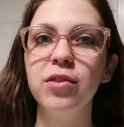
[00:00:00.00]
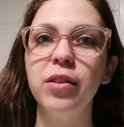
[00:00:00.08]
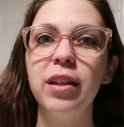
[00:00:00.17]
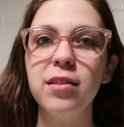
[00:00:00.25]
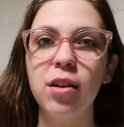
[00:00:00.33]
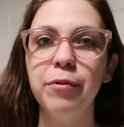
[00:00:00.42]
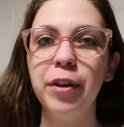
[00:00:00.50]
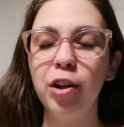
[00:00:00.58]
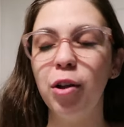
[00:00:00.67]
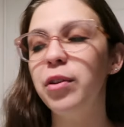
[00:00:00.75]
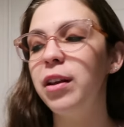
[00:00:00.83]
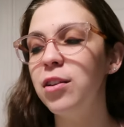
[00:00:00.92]
into these comfy
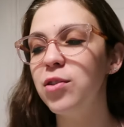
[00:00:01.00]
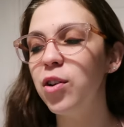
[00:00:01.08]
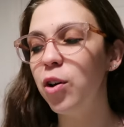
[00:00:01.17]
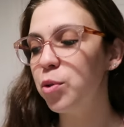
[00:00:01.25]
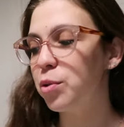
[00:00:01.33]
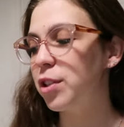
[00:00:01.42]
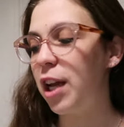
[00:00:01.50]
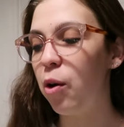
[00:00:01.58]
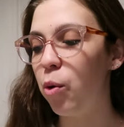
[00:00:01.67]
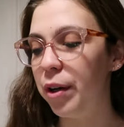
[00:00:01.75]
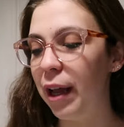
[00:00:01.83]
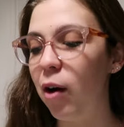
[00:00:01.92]
clothes. I need to go
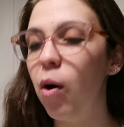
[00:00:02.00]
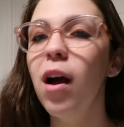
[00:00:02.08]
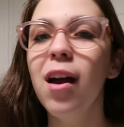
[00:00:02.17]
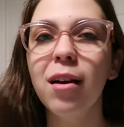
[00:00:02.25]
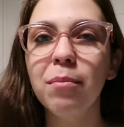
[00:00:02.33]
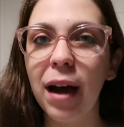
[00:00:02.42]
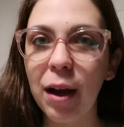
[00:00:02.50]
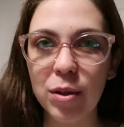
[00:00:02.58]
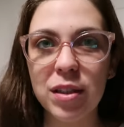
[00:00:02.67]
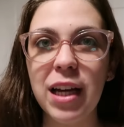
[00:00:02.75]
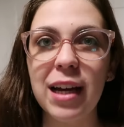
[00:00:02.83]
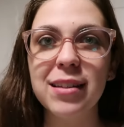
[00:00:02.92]
shower now, but I
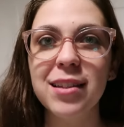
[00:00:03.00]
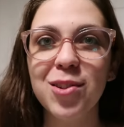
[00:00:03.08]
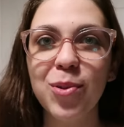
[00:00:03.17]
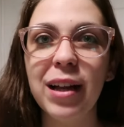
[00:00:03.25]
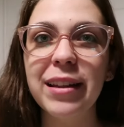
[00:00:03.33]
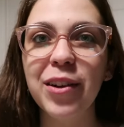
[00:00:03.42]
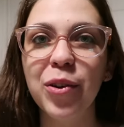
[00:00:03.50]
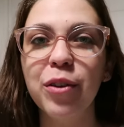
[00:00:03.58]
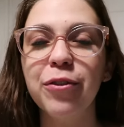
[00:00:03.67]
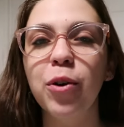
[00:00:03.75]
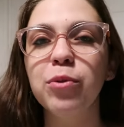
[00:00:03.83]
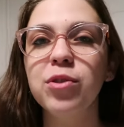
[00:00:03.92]
was chatting to Aldi on
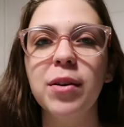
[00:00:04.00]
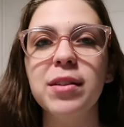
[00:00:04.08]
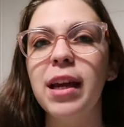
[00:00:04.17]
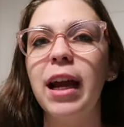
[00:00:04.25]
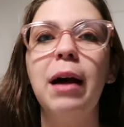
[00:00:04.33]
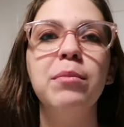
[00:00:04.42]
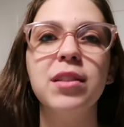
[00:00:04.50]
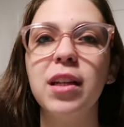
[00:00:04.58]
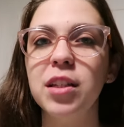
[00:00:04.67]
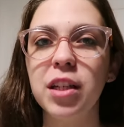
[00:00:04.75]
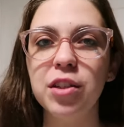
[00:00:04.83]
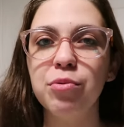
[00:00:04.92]
the phone, so I was like, I'm just
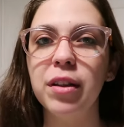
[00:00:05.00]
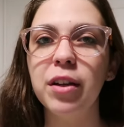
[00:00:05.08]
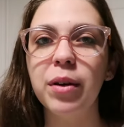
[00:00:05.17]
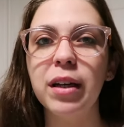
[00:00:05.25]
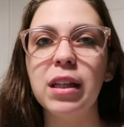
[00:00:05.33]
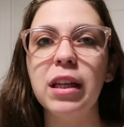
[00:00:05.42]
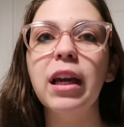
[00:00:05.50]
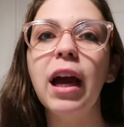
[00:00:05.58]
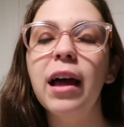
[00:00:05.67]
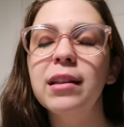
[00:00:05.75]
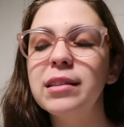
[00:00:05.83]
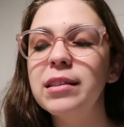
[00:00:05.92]
gonna change really quickly
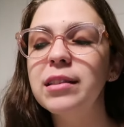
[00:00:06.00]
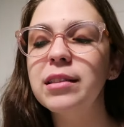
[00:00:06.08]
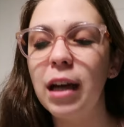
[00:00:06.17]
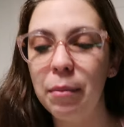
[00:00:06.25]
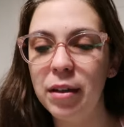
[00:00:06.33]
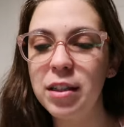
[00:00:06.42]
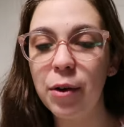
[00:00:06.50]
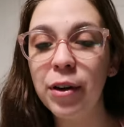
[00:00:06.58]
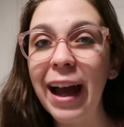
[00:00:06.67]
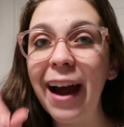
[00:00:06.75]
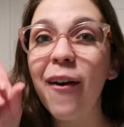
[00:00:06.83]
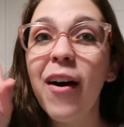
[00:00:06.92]
and I'm gonna shower
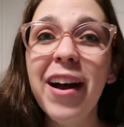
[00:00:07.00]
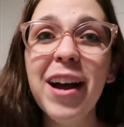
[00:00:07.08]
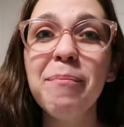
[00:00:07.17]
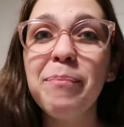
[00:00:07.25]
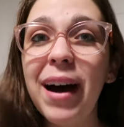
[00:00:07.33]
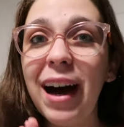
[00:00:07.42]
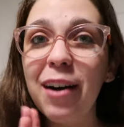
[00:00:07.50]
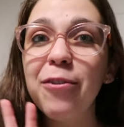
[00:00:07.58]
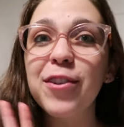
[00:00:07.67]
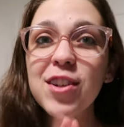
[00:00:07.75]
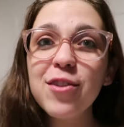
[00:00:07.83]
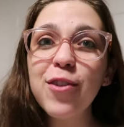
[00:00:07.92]
now. But
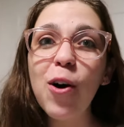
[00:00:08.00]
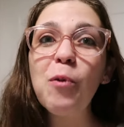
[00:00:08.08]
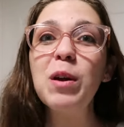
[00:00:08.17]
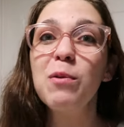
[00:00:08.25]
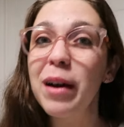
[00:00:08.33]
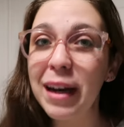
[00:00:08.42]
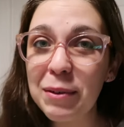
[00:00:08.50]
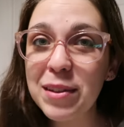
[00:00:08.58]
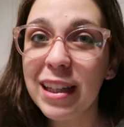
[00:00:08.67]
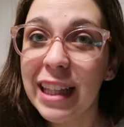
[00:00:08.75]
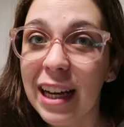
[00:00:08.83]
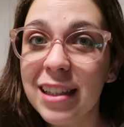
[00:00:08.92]
first of all, we went out
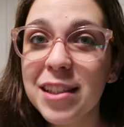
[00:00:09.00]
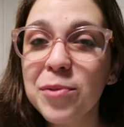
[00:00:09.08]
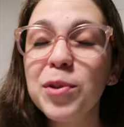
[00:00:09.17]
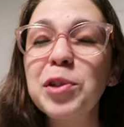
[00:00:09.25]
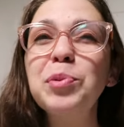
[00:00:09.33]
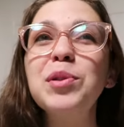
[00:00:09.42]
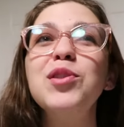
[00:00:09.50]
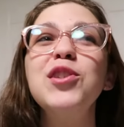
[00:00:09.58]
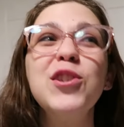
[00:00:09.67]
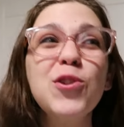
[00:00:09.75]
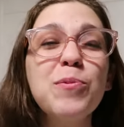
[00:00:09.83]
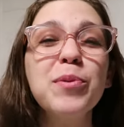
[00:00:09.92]
to lunch, which was
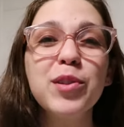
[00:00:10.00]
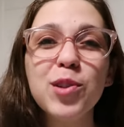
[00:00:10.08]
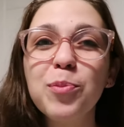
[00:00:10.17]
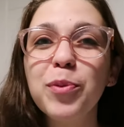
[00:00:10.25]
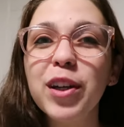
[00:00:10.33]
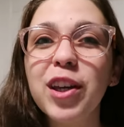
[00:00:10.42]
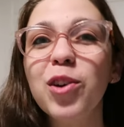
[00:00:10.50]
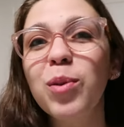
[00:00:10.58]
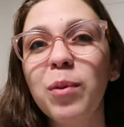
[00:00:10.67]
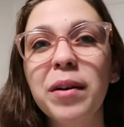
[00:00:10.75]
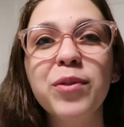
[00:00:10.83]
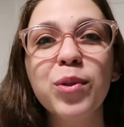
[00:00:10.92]
super cute.
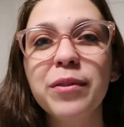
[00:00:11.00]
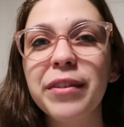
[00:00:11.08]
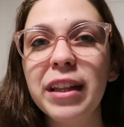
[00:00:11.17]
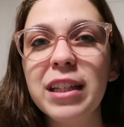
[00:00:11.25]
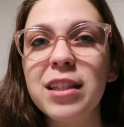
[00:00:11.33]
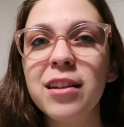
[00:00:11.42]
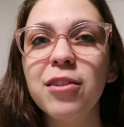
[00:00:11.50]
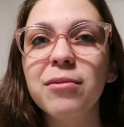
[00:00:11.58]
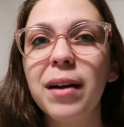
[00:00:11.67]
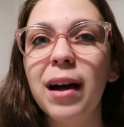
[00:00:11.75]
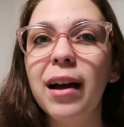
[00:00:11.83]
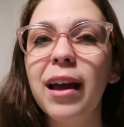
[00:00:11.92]
We went to a village
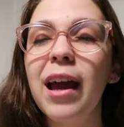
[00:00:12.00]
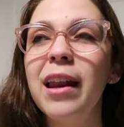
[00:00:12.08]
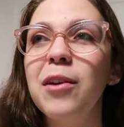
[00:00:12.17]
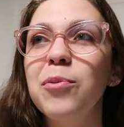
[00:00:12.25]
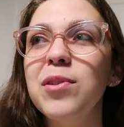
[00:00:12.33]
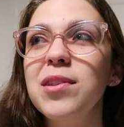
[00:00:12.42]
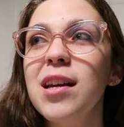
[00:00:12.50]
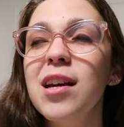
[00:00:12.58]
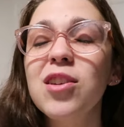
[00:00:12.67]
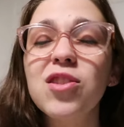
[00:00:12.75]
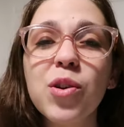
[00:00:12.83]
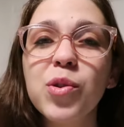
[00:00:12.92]
nearby, and it was
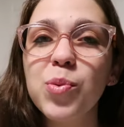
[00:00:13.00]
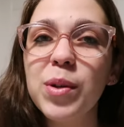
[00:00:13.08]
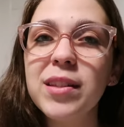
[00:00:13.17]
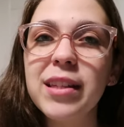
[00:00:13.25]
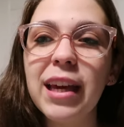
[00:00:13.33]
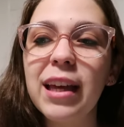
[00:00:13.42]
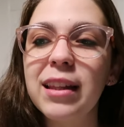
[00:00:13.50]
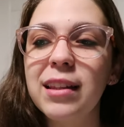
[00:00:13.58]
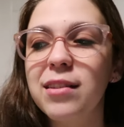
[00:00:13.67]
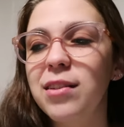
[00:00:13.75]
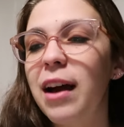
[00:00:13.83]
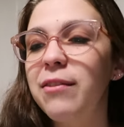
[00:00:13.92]
so sweet to
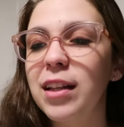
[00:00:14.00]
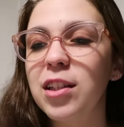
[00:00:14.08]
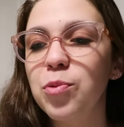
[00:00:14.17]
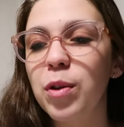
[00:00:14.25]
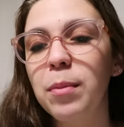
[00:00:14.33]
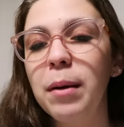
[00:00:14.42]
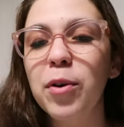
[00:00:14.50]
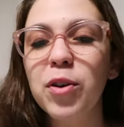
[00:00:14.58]
get to have lunch with my